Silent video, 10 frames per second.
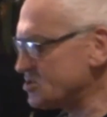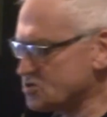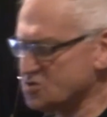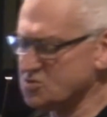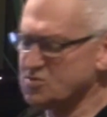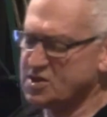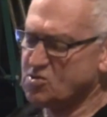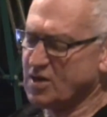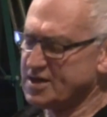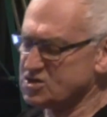two
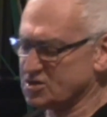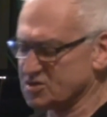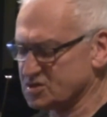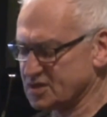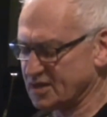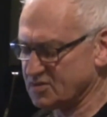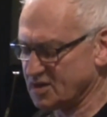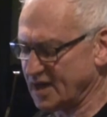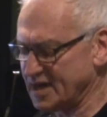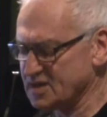equations, and
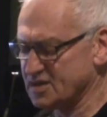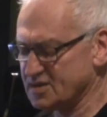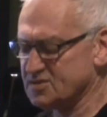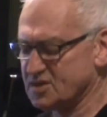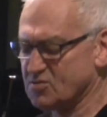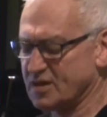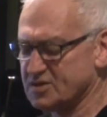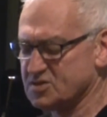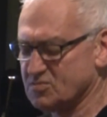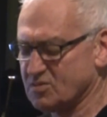the unearned
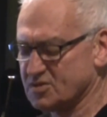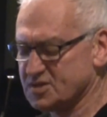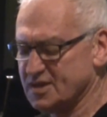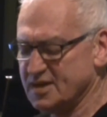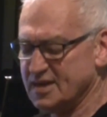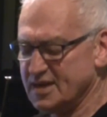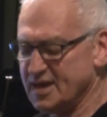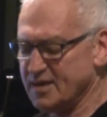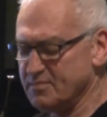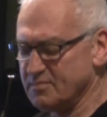equation was
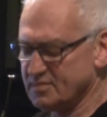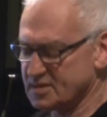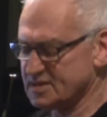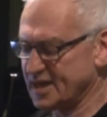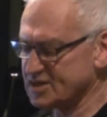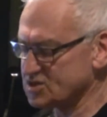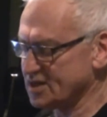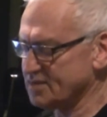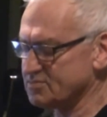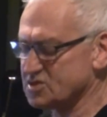
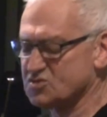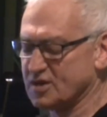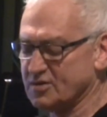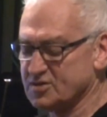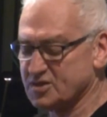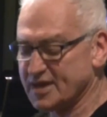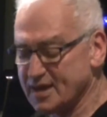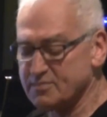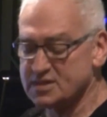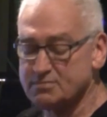M-M stroke. So
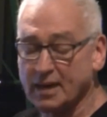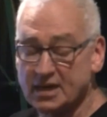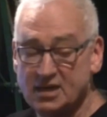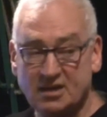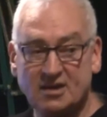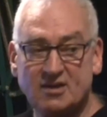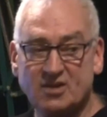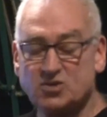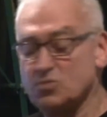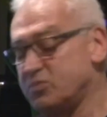M is money
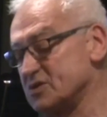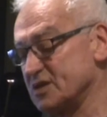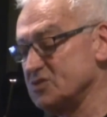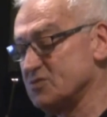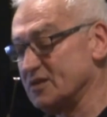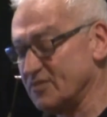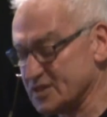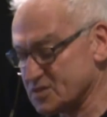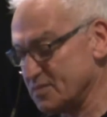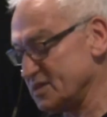that you put into
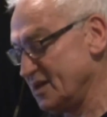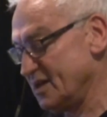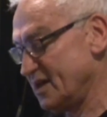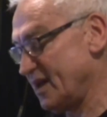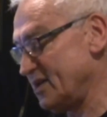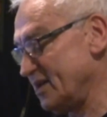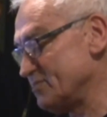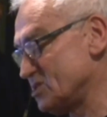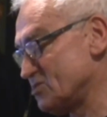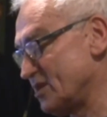investment, and M
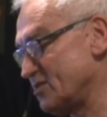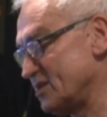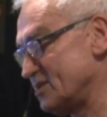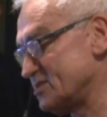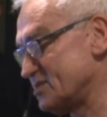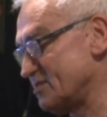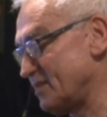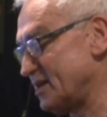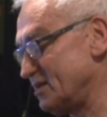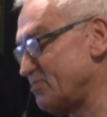stroke is the
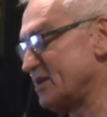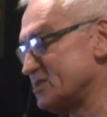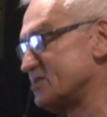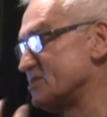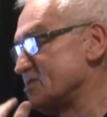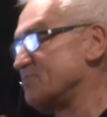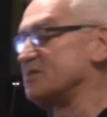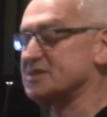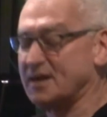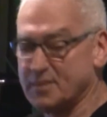money plus the
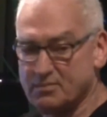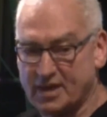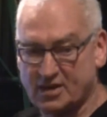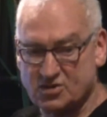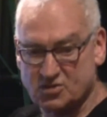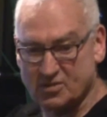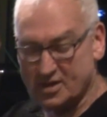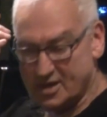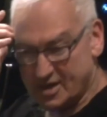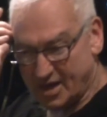surplus coming back at you.
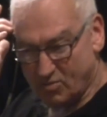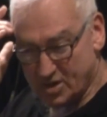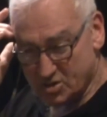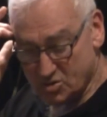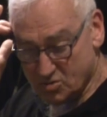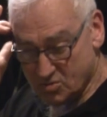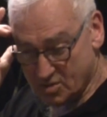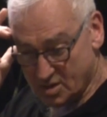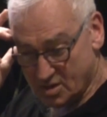And when you